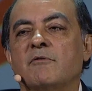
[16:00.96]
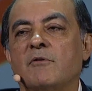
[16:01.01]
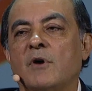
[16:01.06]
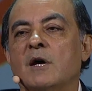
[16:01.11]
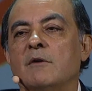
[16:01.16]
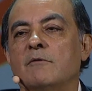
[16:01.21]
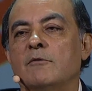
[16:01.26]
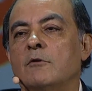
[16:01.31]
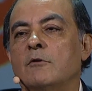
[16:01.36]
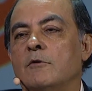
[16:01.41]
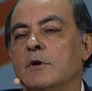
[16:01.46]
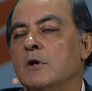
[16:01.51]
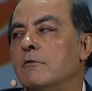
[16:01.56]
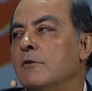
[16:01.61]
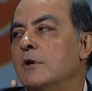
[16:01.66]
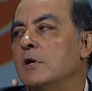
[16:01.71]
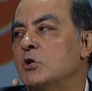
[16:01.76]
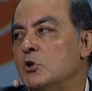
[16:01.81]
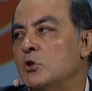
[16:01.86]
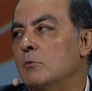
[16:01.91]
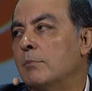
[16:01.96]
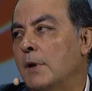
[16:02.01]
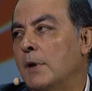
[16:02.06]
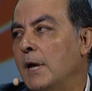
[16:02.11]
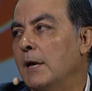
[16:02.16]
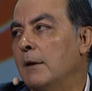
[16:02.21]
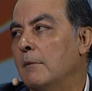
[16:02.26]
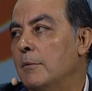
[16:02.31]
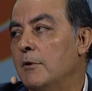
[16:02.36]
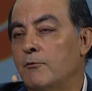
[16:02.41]
a 5-year innovation
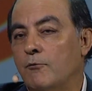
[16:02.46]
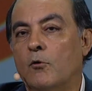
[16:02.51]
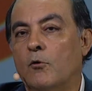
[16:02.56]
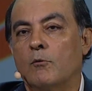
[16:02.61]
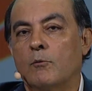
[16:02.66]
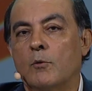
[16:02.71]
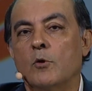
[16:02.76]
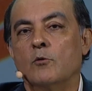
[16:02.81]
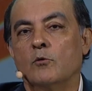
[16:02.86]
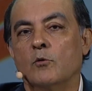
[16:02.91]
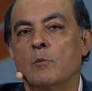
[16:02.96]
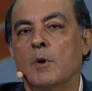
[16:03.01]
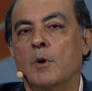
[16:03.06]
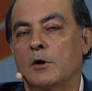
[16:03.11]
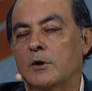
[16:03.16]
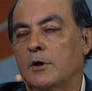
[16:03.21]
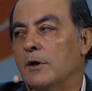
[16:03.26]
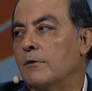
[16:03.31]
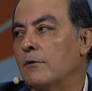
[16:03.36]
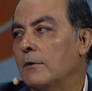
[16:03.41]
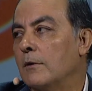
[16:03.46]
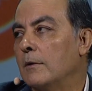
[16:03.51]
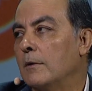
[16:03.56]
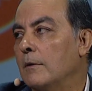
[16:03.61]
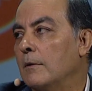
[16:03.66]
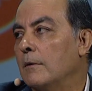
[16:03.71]
plan before going to market.